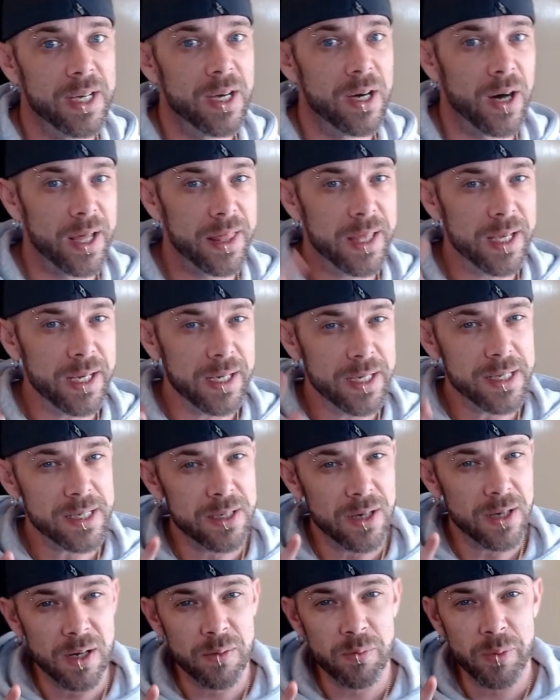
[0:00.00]
I think it's
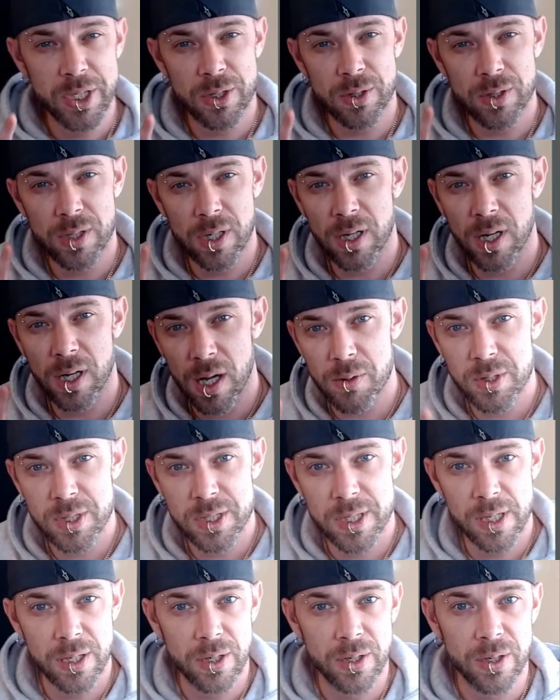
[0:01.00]
time we took a
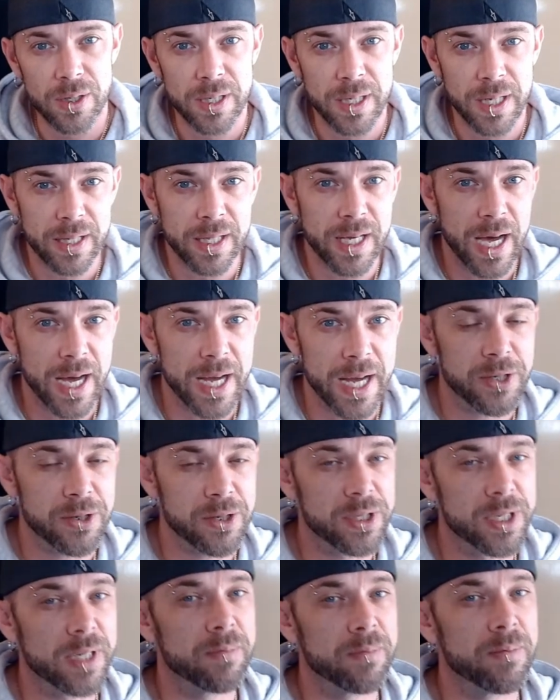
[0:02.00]
closer look at the Age of
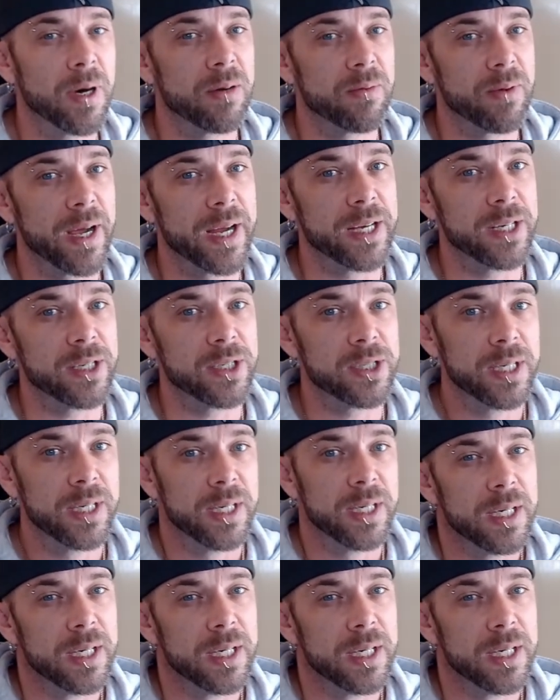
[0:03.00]
Sigmar range